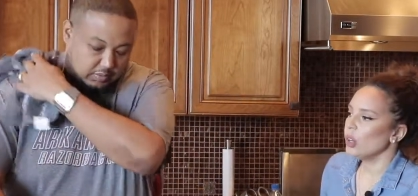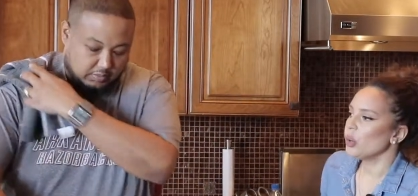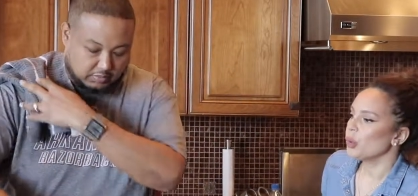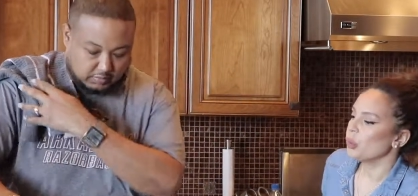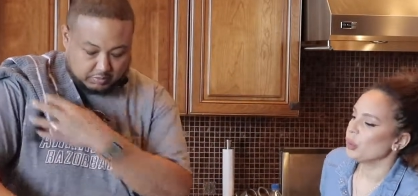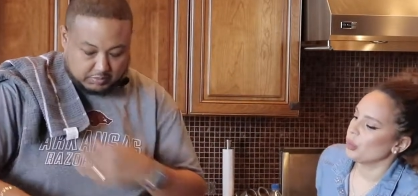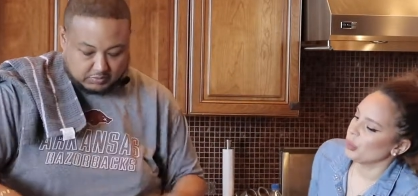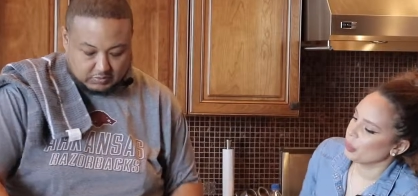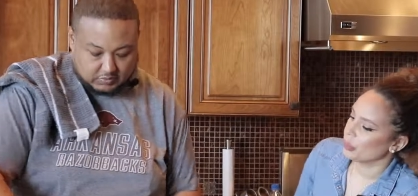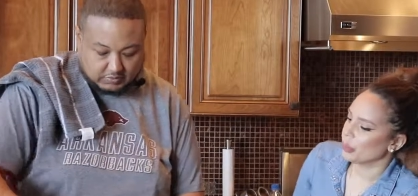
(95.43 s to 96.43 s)
Speaker 1: and
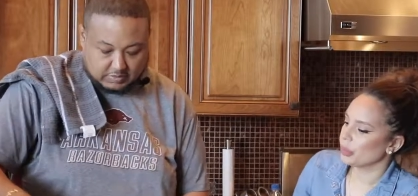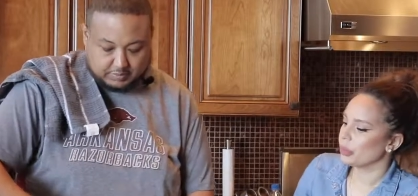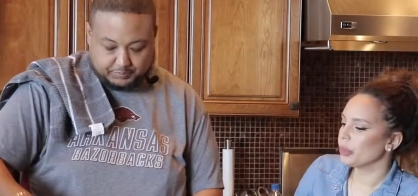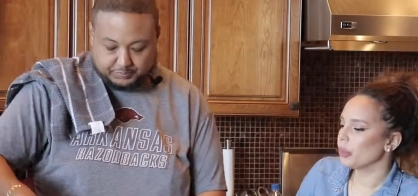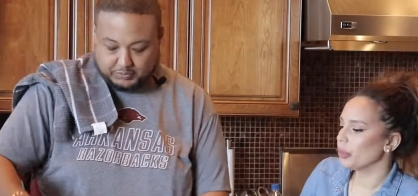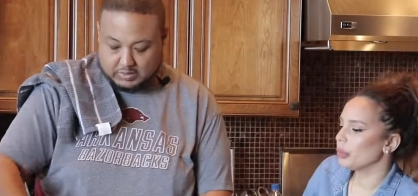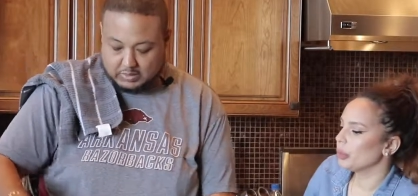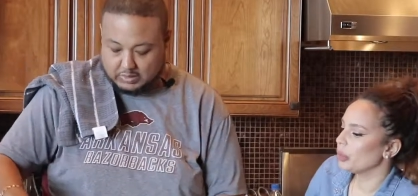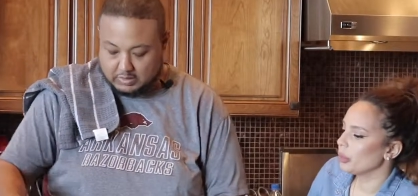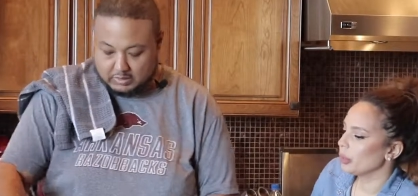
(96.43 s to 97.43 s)
mix this up.
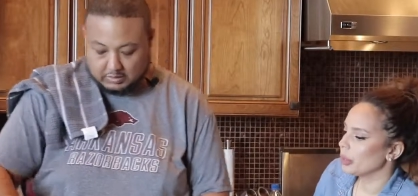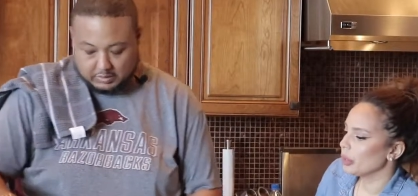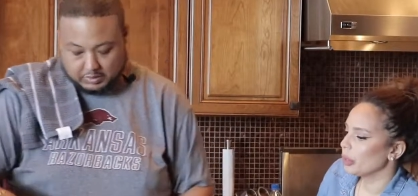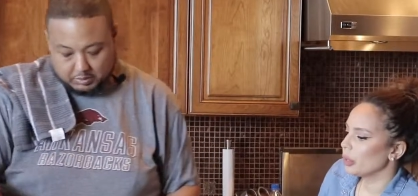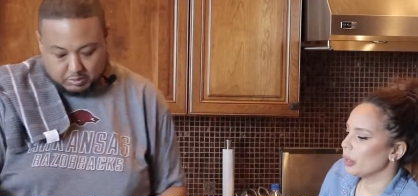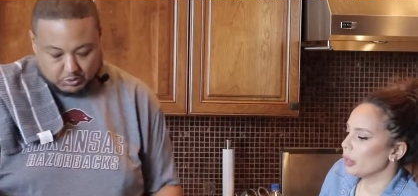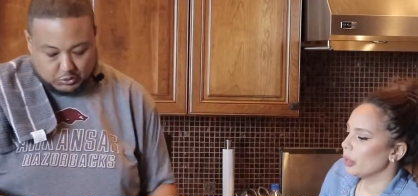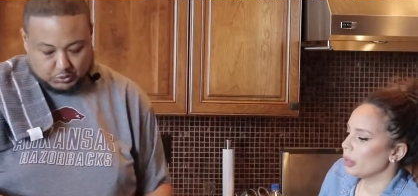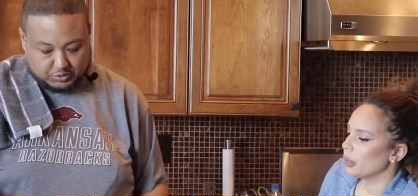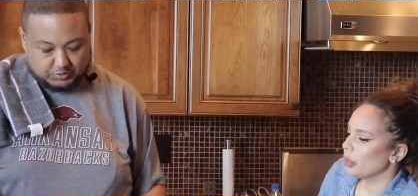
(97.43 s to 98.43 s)
Make
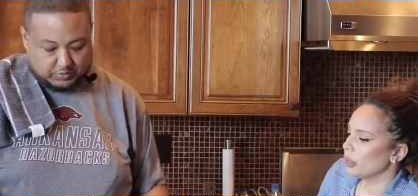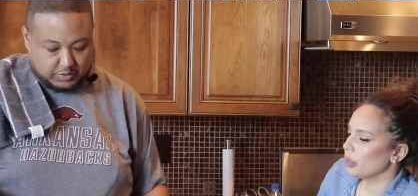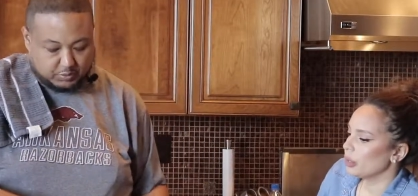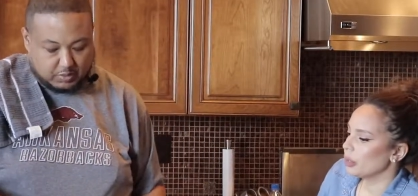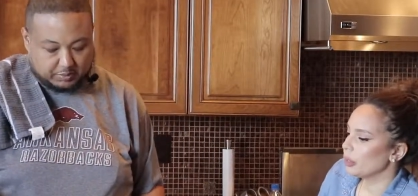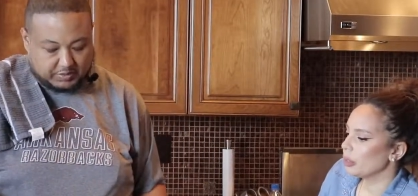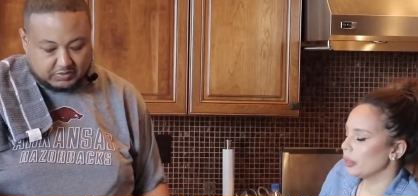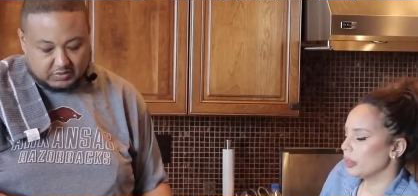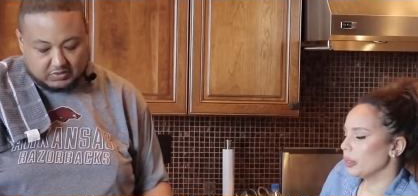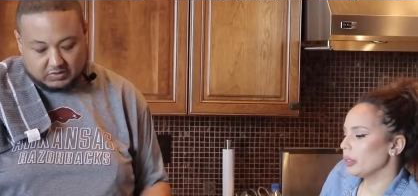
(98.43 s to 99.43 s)
sure it's very well mixed.
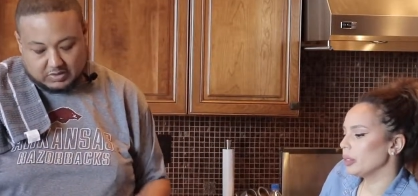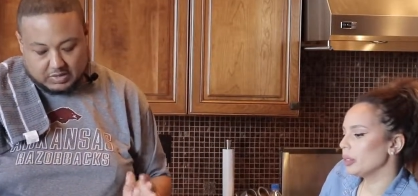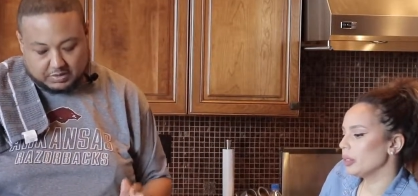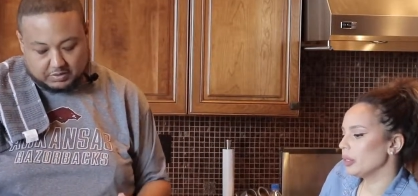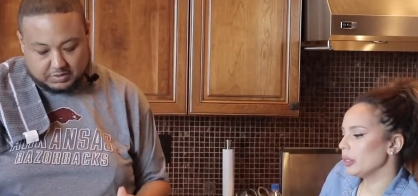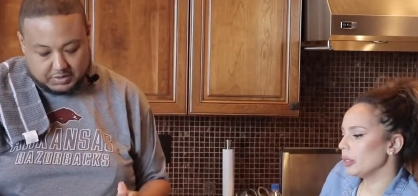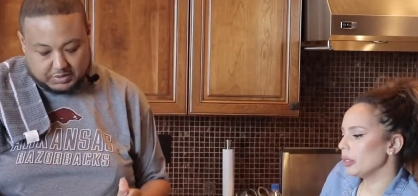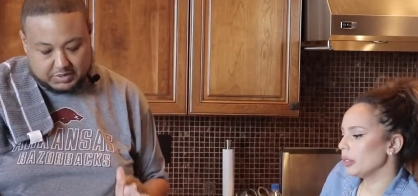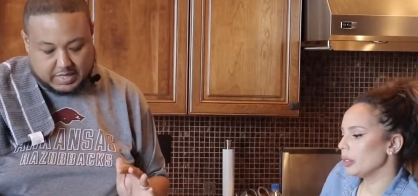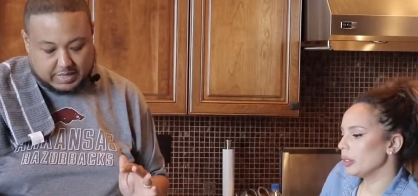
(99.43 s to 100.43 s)
This is another
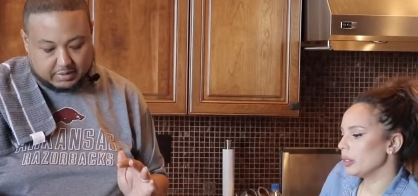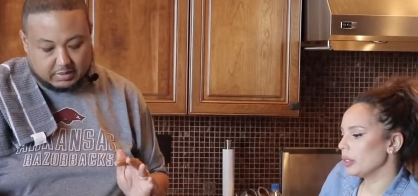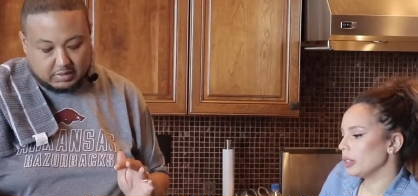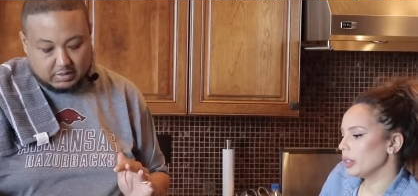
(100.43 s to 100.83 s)
dish that